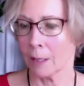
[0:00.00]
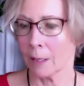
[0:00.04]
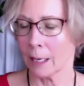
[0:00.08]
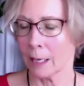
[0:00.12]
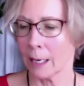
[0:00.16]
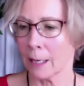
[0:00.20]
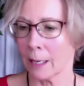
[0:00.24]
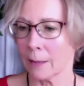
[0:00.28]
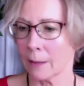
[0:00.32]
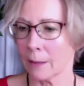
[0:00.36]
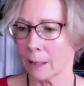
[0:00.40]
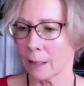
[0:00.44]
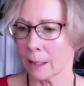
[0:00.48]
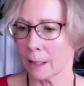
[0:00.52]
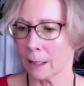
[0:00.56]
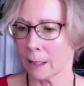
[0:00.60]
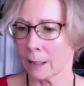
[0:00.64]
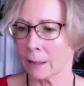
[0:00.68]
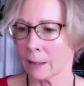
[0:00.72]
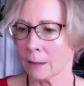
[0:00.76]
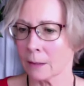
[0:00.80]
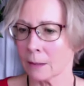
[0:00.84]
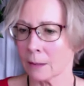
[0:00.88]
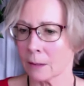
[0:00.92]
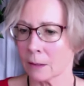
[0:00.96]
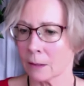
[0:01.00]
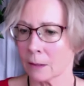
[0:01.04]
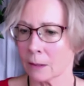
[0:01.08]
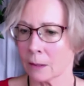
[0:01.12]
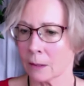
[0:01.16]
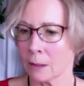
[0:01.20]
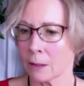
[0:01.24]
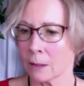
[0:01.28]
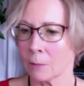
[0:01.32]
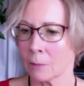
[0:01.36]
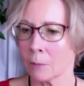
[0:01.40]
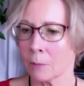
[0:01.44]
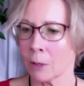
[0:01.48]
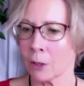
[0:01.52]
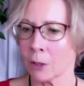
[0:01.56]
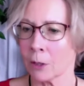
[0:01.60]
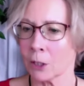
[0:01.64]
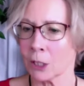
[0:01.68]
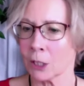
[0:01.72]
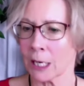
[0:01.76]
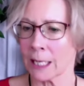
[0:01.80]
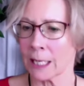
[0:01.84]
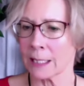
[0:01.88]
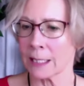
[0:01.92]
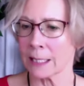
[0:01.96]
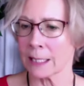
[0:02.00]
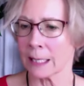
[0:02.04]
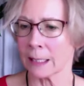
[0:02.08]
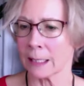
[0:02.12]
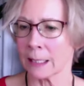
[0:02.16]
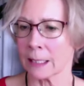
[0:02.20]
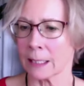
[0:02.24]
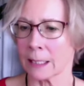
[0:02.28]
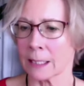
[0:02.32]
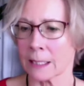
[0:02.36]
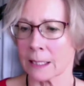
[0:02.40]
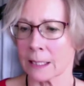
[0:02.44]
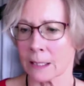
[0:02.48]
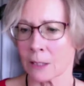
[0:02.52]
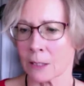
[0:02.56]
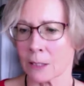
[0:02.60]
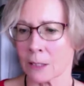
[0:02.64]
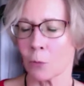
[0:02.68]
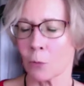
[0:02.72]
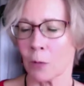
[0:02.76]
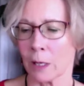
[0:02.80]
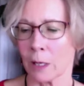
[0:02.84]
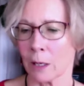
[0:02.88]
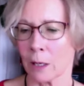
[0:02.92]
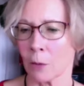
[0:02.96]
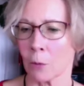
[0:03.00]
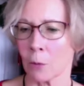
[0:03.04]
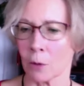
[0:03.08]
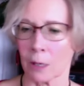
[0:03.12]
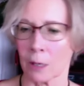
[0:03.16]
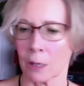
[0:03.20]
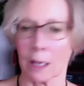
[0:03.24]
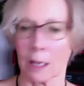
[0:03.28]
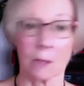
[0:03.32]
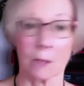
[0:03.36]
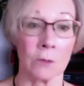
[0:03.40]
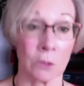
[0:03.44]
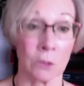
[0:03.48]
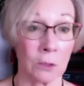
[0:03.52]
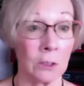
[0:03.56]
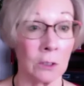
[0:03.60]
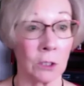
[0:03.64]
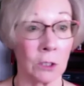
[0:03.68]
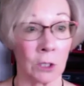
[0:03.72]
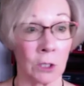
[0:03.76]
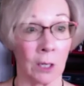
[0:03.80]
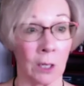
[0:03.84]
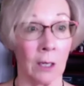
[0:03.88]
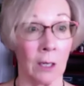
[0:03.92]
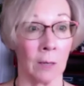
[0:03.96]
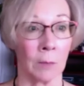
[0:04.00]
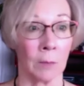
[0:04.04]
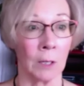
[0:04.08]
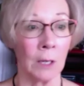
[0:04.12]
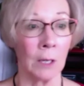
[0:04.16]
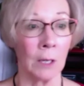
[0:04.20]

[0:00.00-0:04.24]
And then Mary Jane said, consistent weekly workouts. Good job.